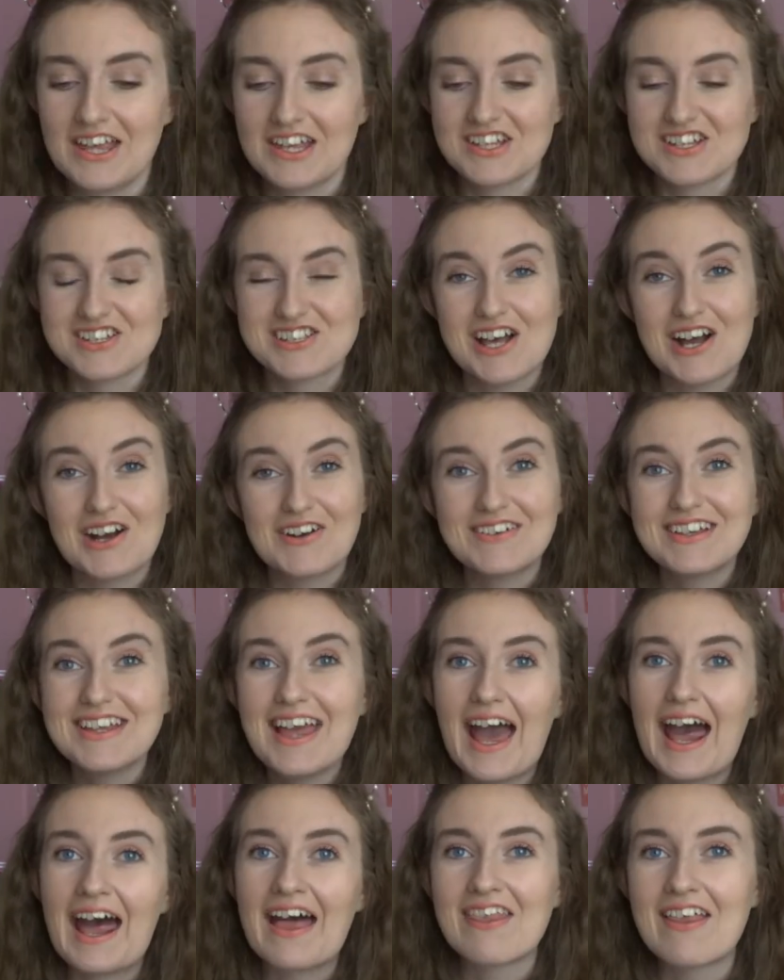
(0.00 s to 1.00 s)
So
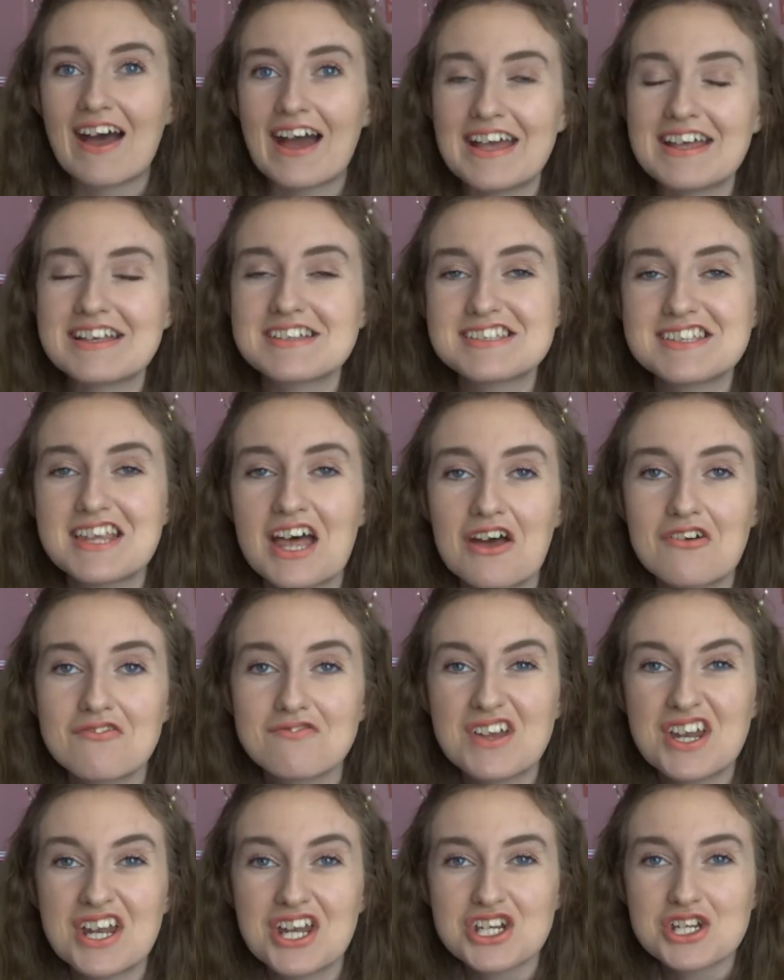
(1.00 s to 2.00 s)
yeah, that is the
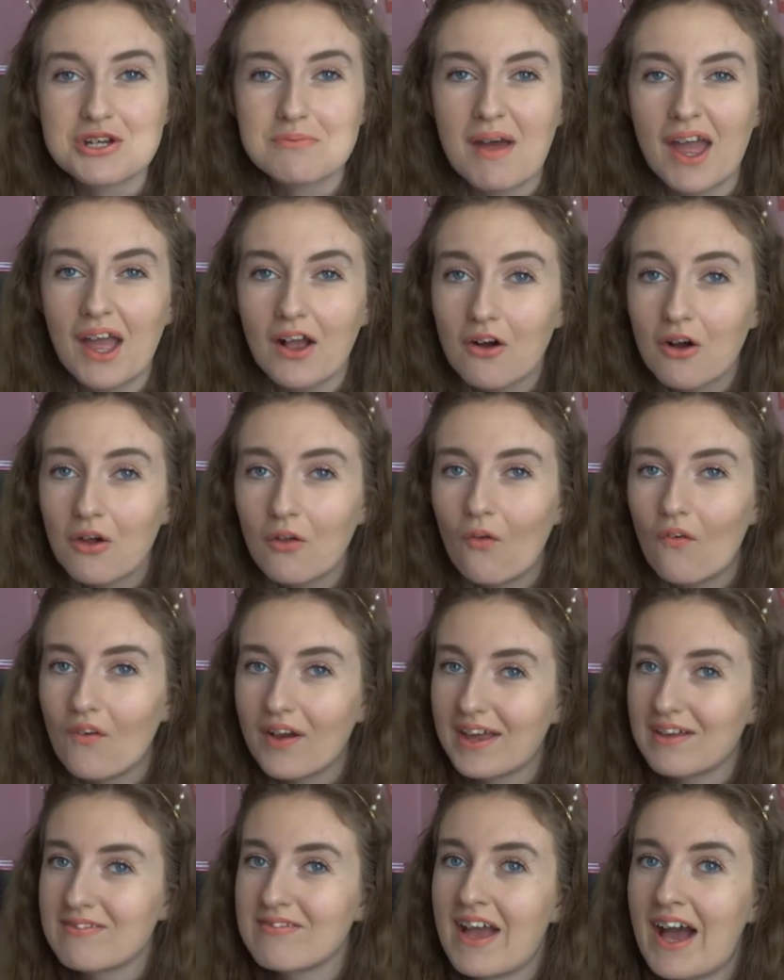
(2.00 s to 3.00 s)
finished makeup look.
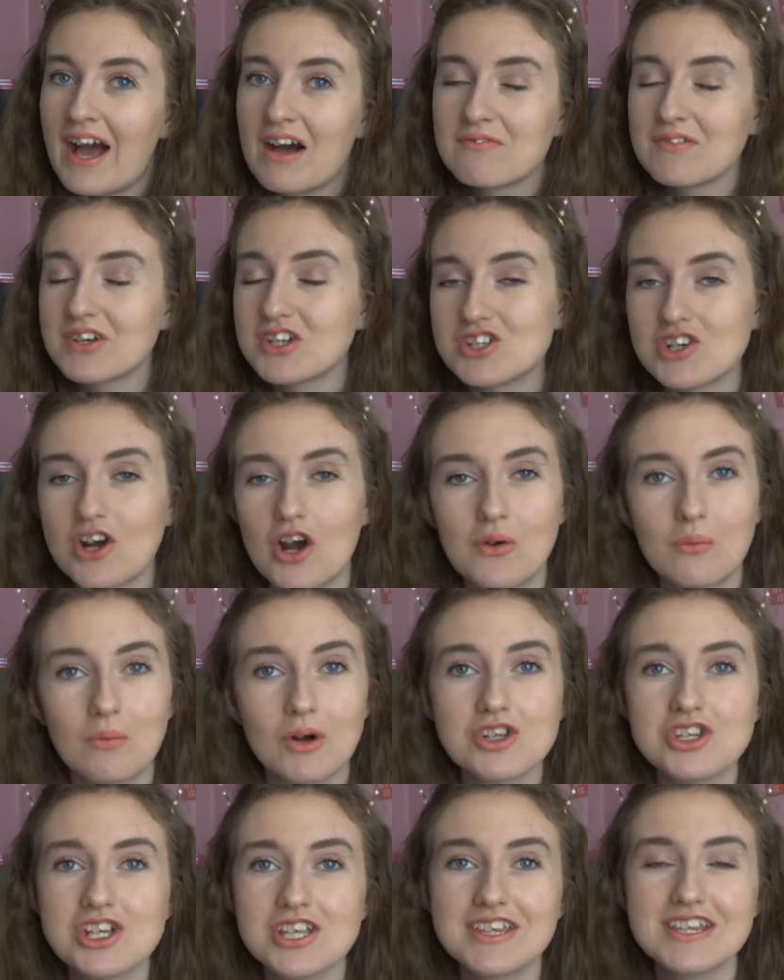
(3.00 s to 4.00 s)
If you have enjoyed
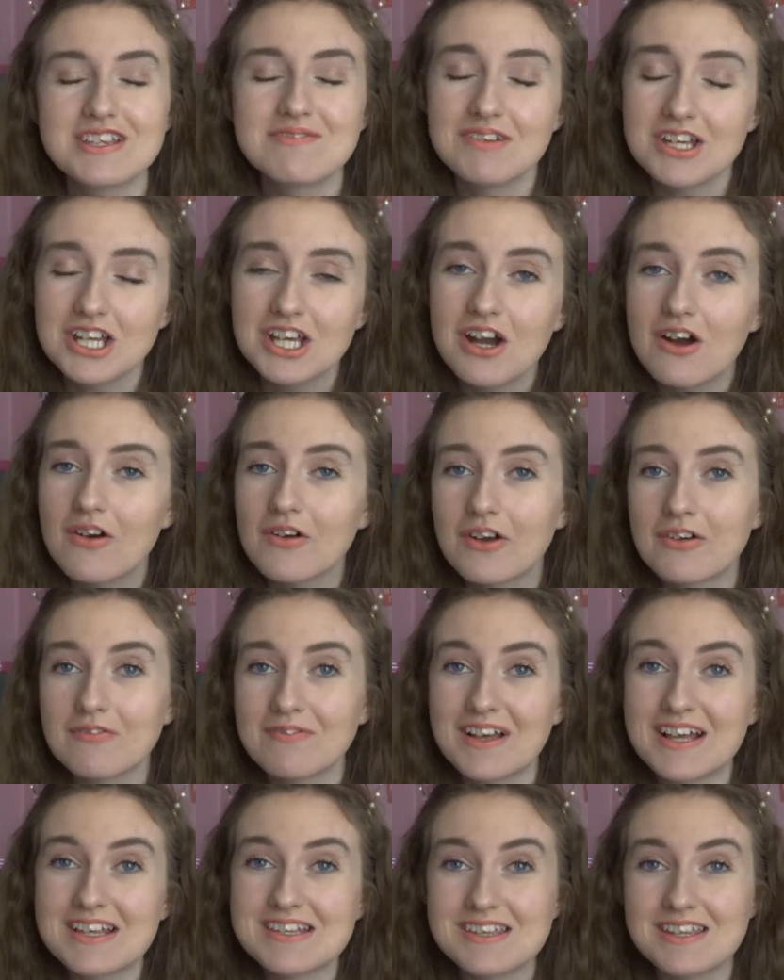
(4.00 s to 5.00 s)
watching this video, don't
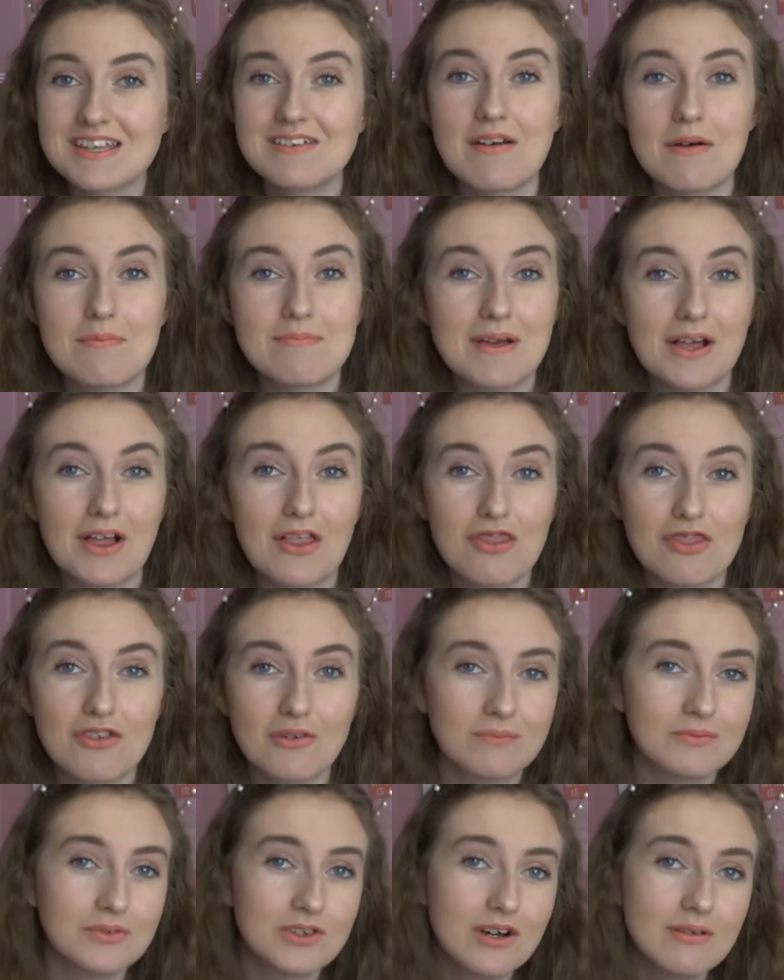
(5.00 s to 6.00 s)
forget to leave a big
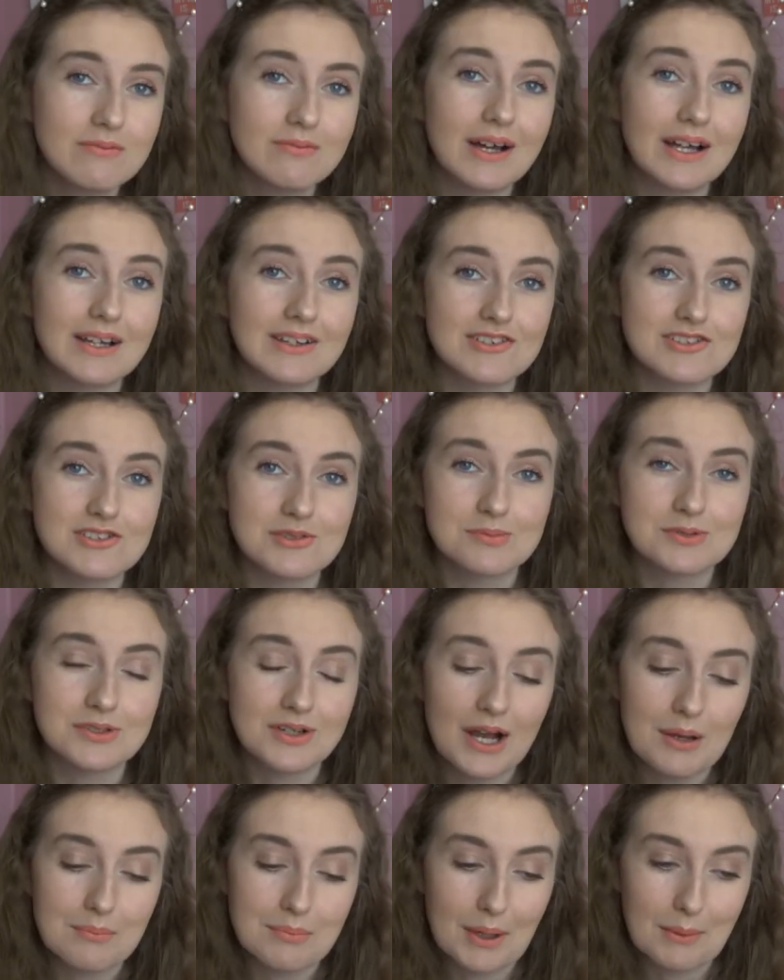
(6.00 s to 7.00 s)
thumbs up and
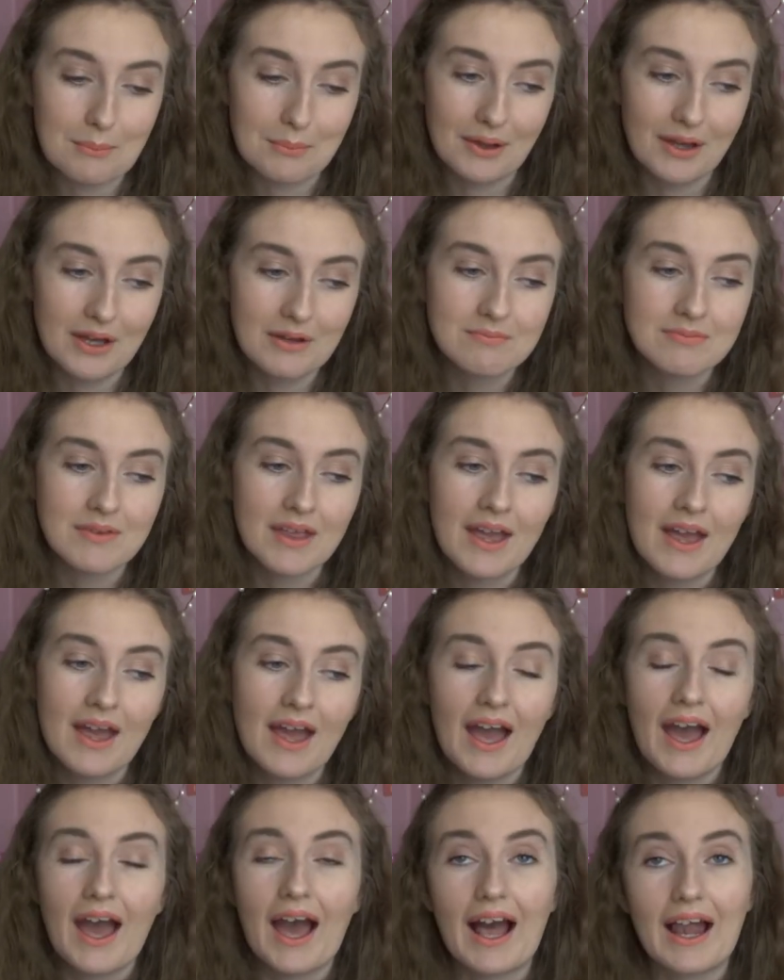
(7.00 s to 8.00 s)
subscribe down below,
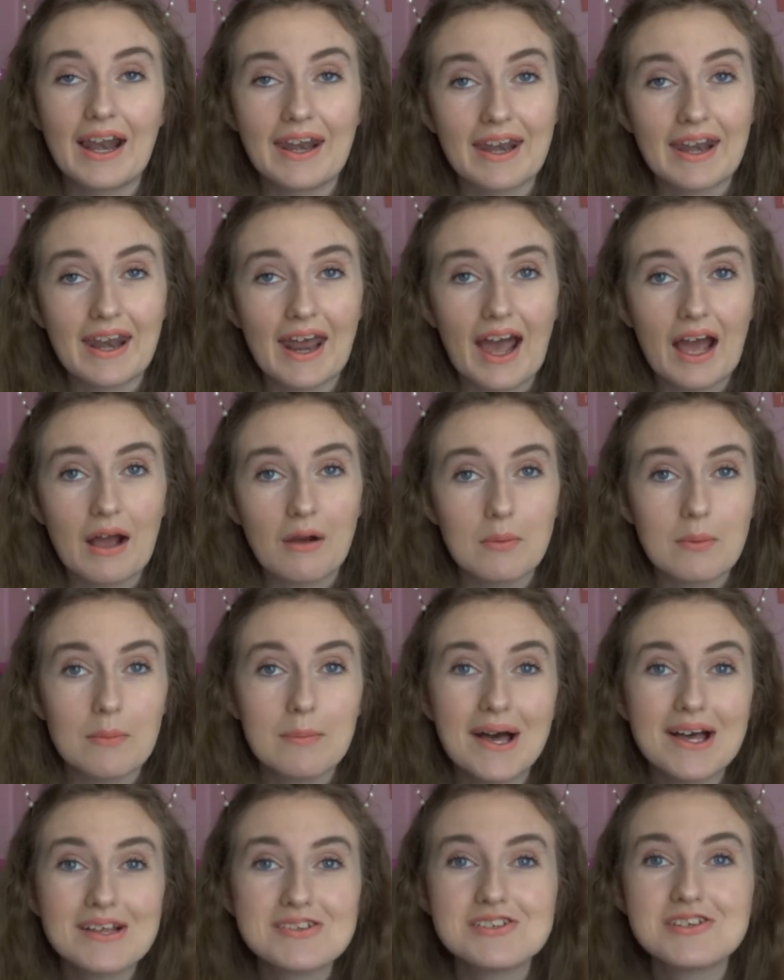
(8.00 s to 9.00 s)
and I will be
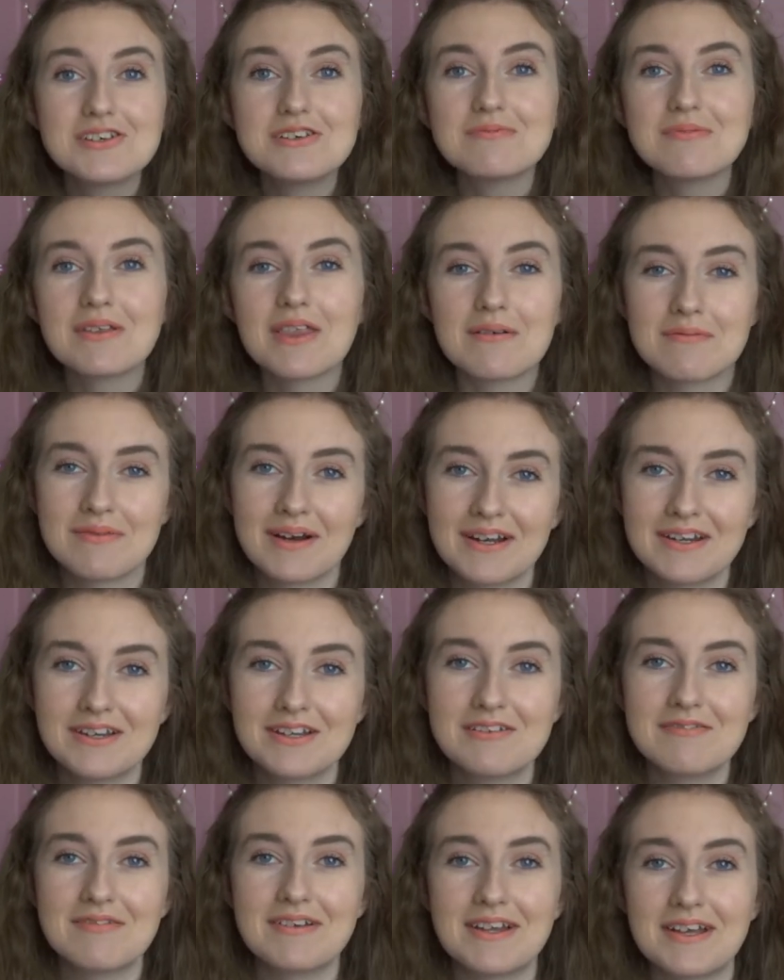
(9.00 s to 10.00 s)
back soon with a brand
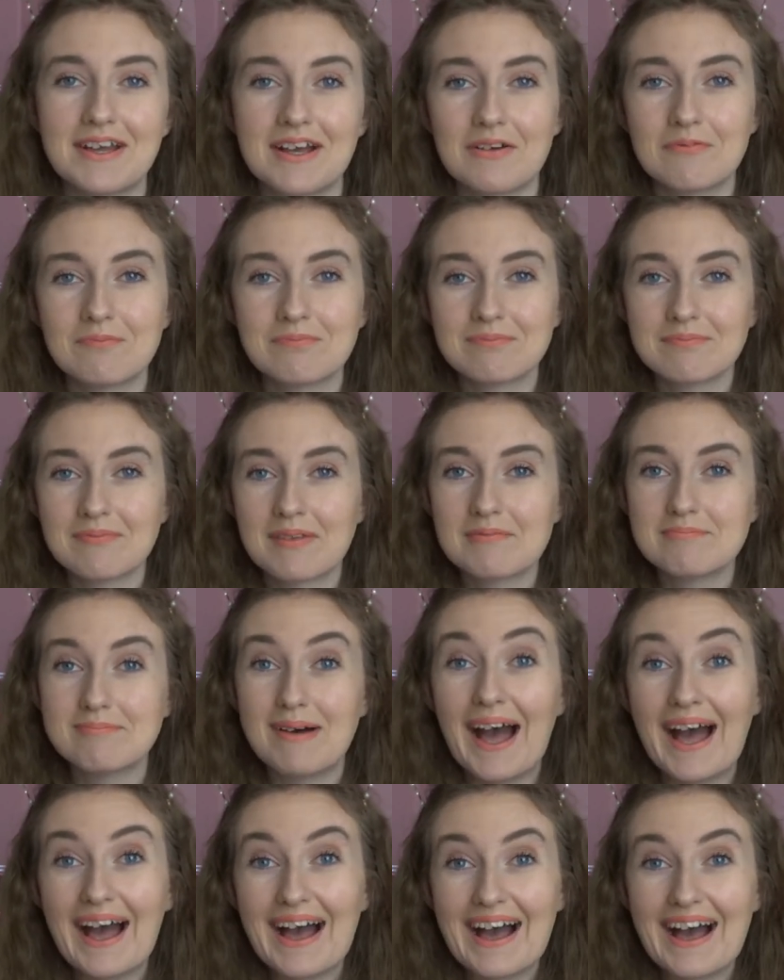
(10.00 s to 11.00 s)
new video.
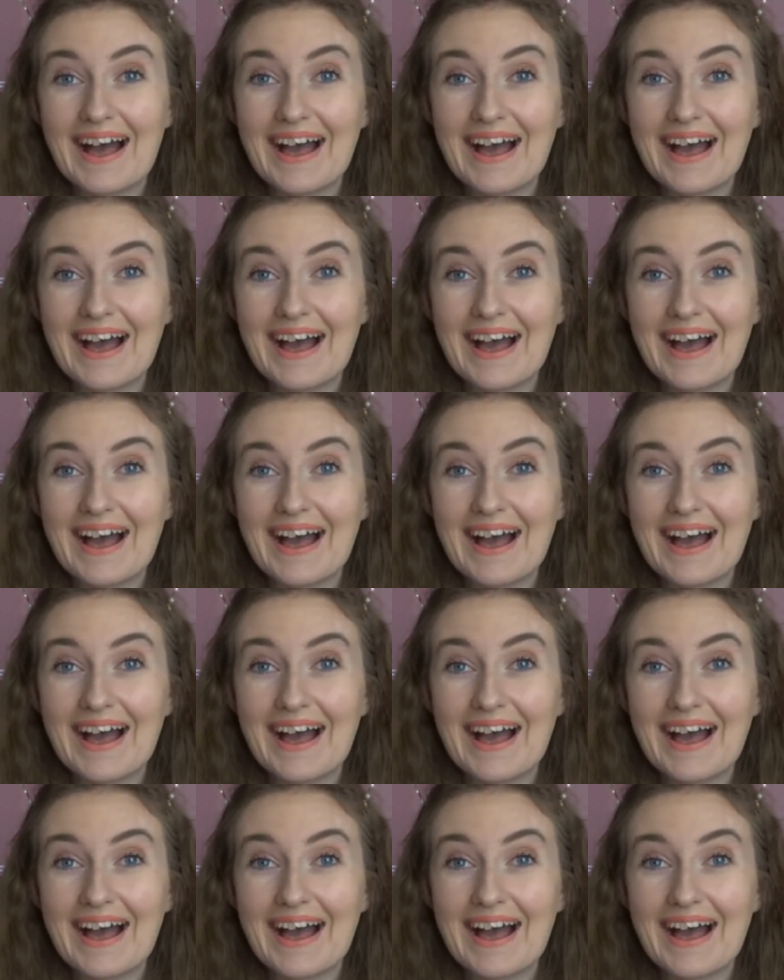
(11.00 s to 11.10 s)
Bye!